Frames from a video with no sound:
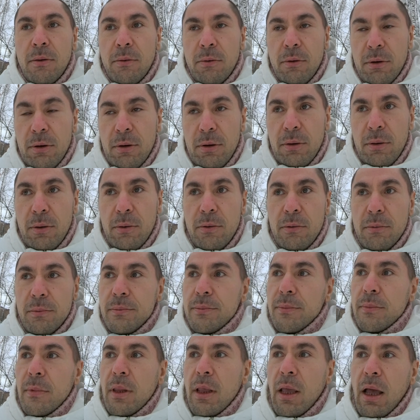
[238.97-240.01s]
uh,
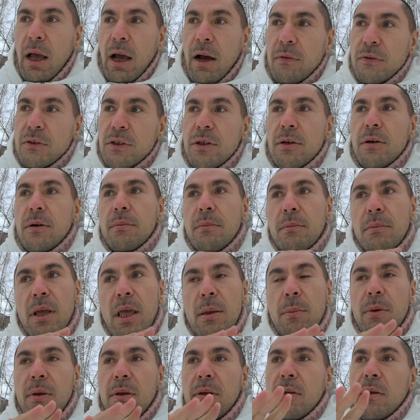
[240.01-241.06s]
after
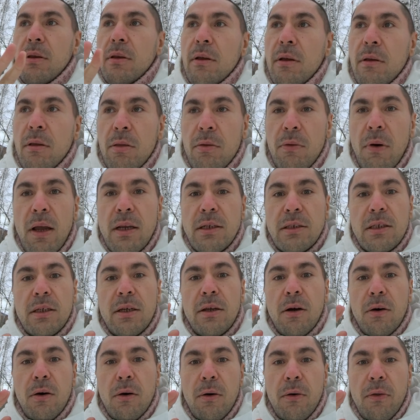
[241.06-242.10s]
maybe 20
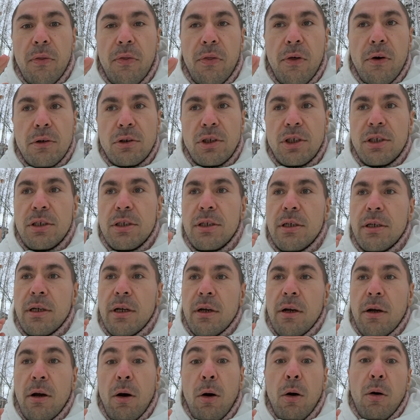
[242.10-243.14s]
or 30
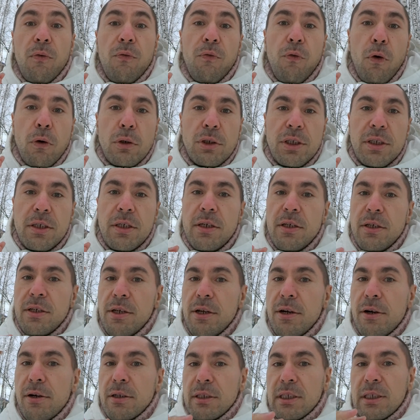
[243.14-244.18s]
or 40
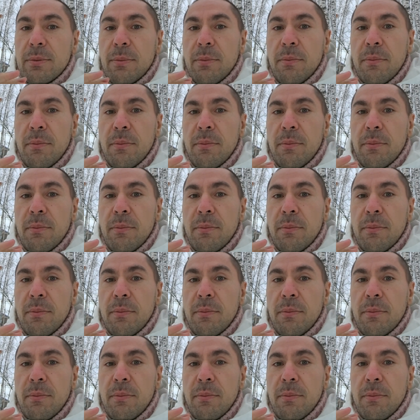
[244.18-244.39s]
years